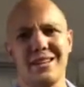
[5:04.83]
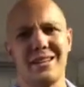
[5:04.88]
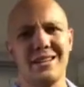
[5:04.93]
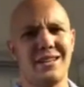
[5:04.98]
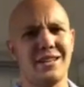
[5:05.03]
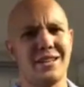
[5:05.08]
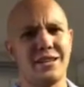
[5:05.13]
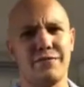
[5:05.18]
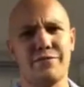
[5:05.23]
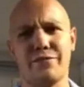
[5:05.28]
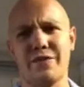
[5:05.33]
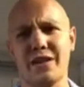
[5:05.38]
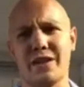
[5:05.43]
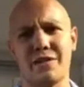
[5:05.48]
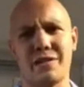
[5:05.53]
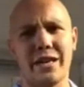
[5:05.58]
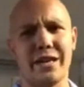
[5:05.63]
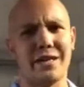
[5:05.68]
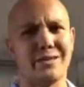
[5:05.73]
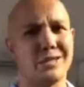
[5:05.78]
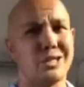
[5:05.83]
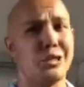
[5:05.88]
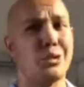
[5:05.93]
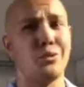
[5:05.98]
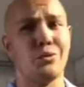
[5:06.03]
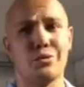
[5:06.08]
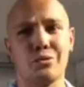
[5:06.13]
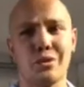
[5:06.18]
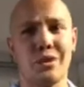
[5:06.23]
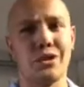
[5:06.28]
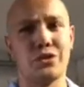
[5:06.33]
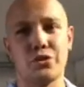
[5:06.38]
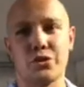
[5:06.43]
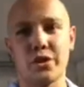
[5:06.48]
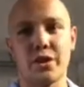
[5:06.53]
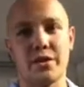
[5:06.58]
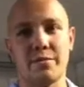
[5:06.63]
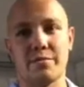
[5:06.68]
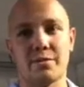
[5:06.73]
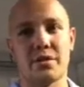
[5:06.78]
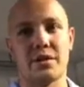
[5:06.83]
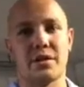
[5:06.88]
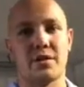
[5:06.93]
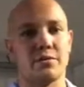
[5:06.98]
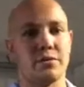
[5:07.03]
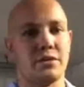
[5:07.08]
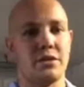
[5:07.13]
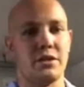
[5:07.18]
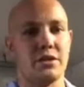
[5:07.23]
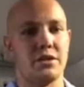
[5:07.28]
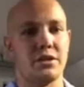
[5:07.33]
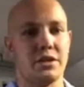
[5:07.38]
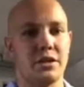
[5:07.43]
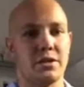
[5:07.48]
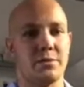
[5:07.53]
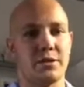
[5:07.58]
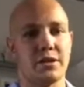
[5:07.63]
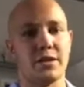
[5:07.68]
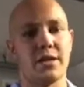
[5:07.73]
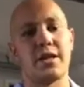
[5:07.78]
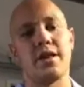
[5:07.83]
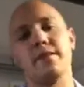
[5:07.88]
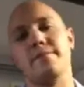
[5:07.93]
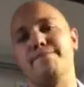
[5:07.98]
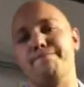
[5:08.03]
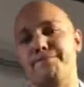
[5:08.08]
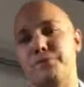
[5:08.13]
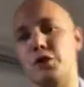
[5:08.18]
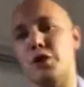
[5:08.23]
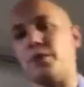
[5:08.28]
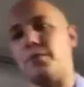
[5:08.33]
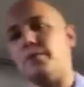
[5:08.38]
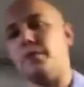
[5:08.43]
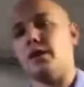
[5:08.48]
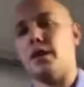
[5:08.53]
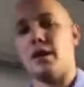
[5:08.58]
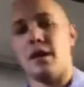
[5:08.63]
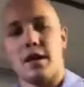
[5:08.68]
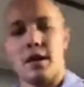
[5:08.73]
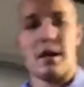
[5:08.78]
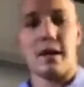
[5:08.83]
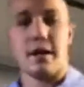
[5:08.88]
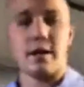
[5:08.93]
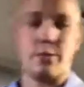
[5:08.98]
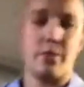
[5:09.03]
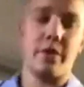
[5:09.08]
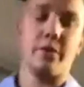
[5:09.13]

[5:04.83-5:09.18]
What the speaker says: and I felt like 2-3 trips and I was needing to change my tire. So I